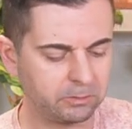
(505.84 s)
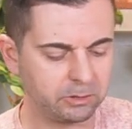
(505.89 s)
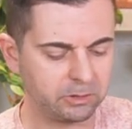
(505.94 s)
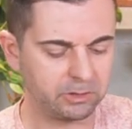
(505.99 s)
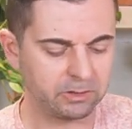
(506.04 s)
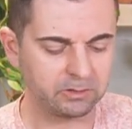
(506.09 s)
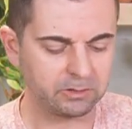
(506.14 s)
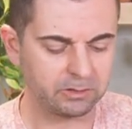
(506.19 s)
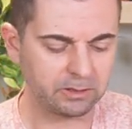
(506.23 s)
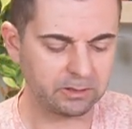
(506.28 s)

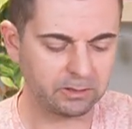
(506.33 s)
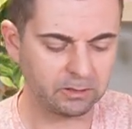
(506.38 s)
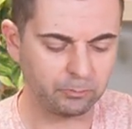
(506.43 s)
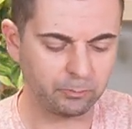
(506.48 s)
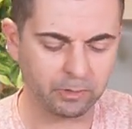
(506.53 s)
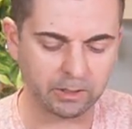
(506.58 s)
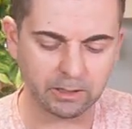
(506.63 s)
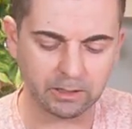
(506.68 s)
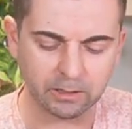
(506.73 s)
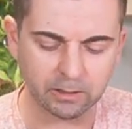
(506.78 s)
just at the
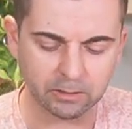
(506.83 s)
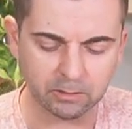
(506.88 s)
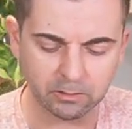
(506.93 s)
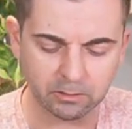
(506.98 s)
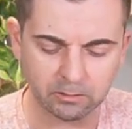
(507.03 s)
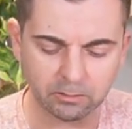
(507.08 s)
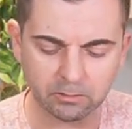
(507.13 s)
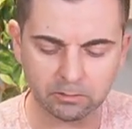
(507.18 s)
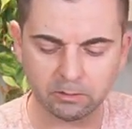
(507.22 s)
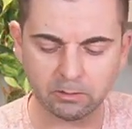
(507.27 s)
back
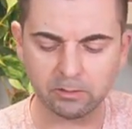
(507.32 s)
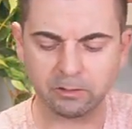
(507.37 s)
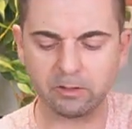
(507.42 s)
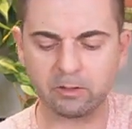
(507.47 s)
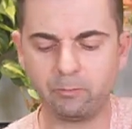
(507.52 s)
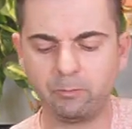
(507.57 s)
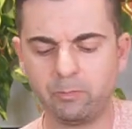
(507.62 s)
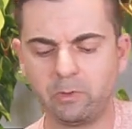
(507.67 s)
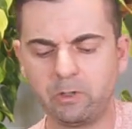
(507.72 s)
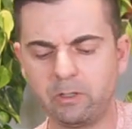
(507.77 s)
on
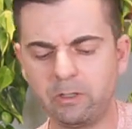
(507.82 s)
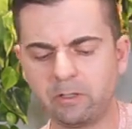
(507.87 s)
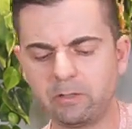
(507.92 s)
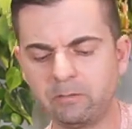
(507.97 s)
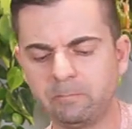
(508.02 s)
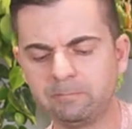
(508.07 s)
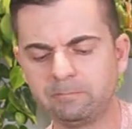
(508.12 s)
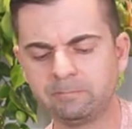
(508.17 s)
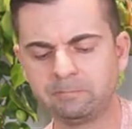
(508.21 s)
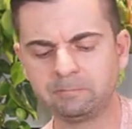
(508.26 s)
the
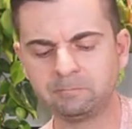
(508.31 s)
bottom.